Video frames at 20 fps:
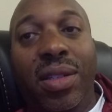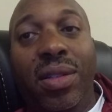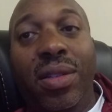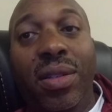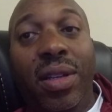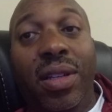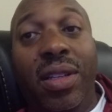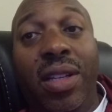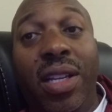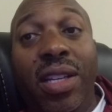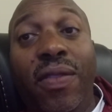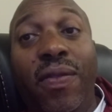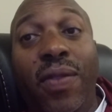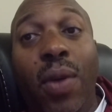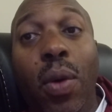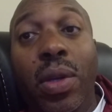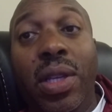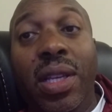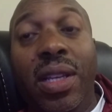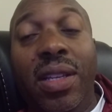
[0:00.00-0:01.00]
Let's
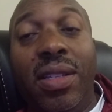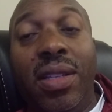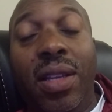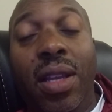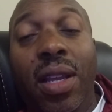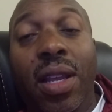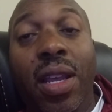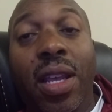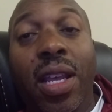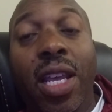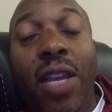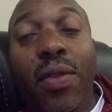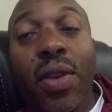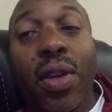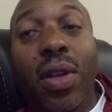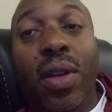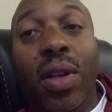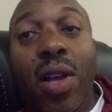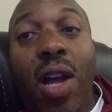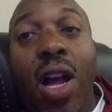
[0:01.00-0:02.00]
focus. If you're
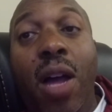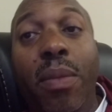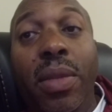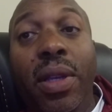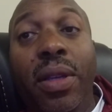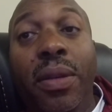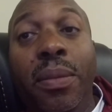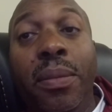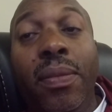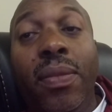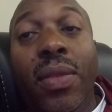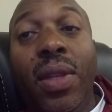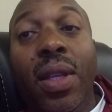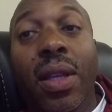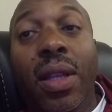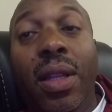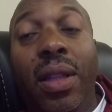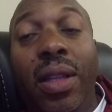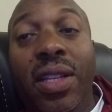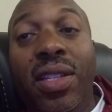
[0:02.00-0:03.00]
going to call me,
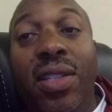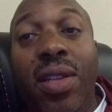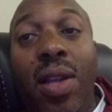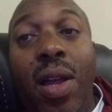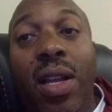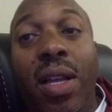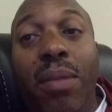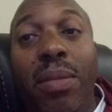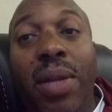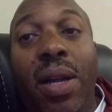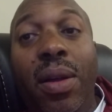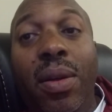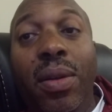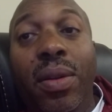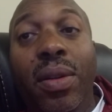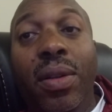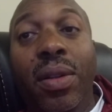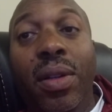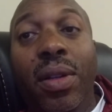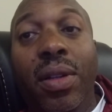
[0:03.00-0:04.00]
let's talk
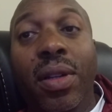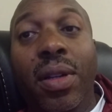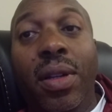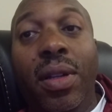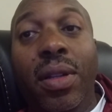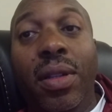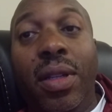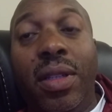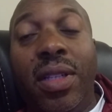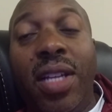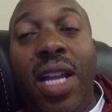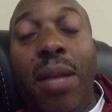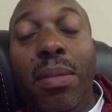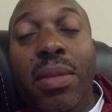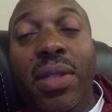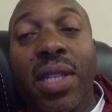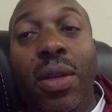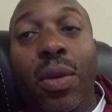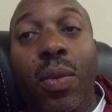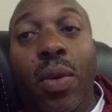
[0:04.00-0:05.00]
about the
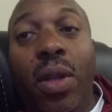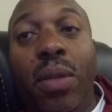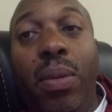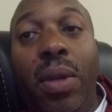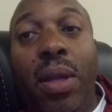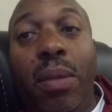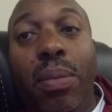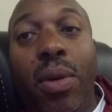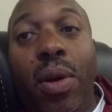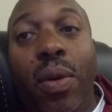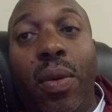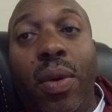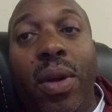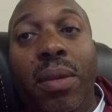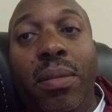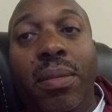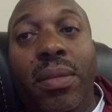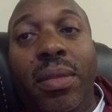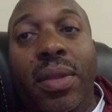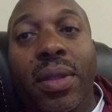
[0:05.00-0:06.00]
Top Secret Wealth Plan
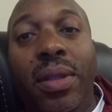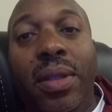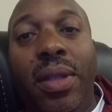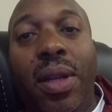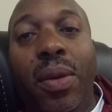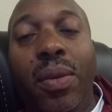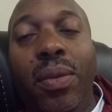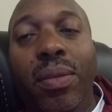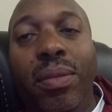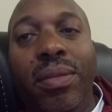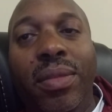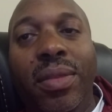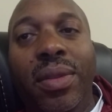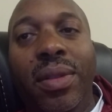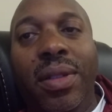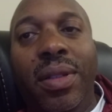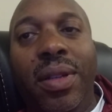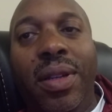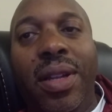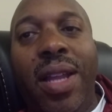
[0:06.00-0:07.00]
program.
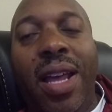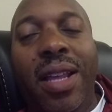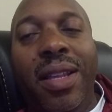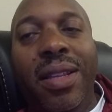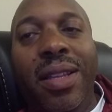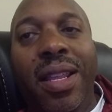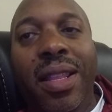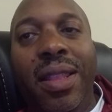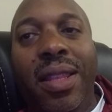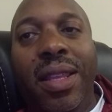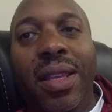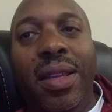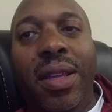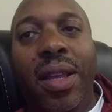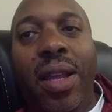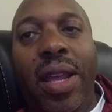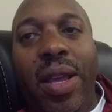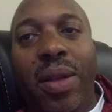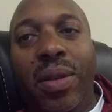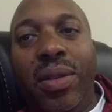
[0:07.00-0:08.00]
Not
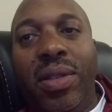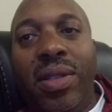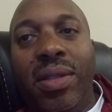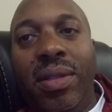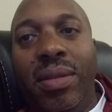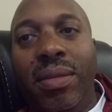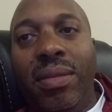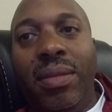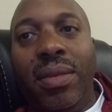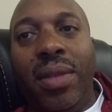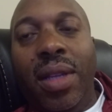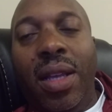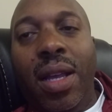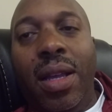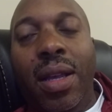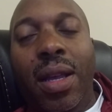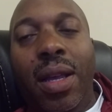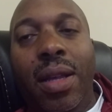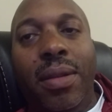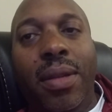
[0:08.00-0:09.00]
anything else.
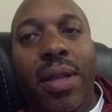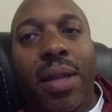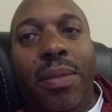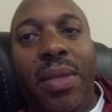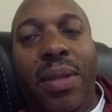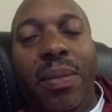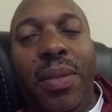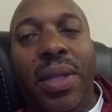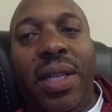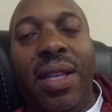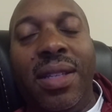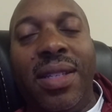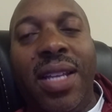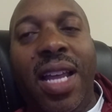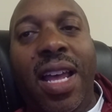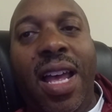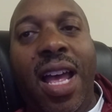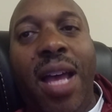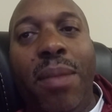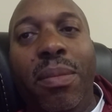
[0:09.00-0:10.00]
Because
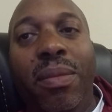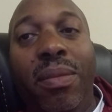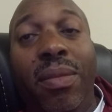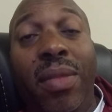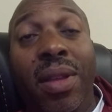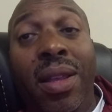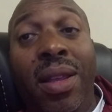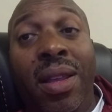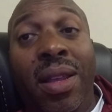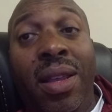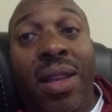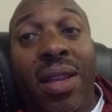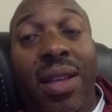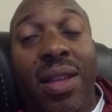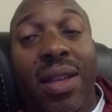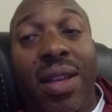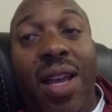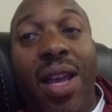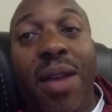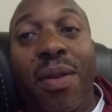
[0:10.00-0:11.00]
I'm
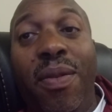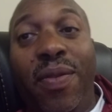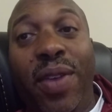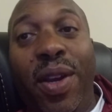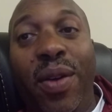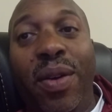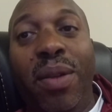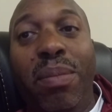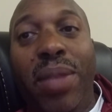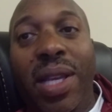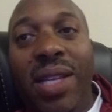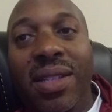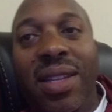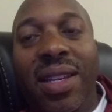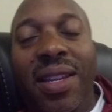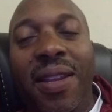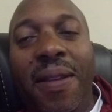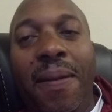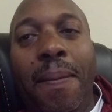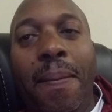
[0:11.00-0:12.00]
very
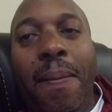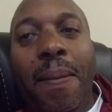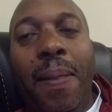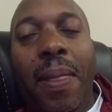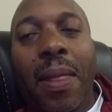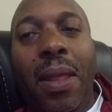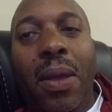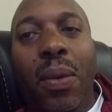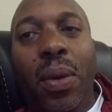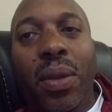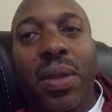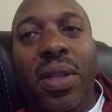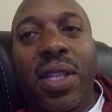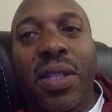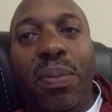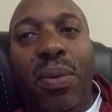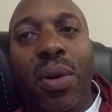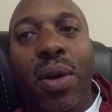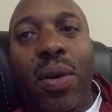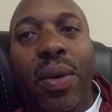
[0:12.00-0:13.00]
busy with
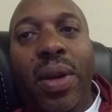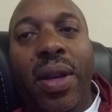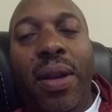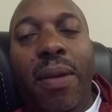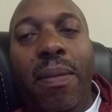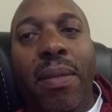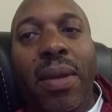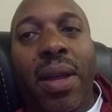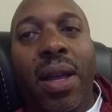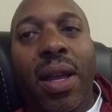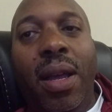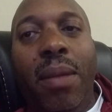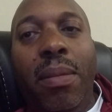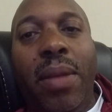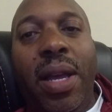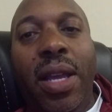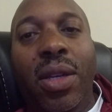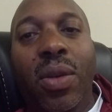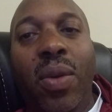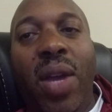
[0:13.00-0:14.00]
this program.
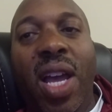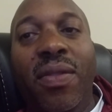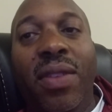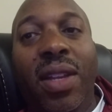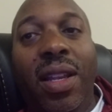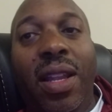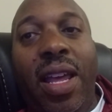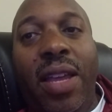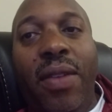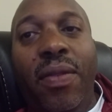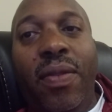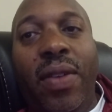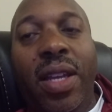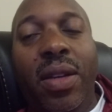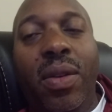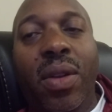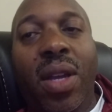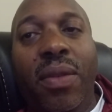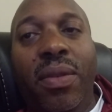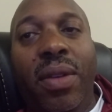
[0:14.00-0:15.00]
I do have a life. I
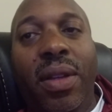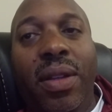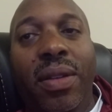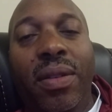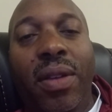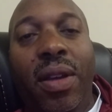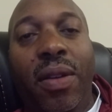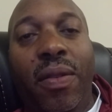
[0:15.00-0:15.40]
do have a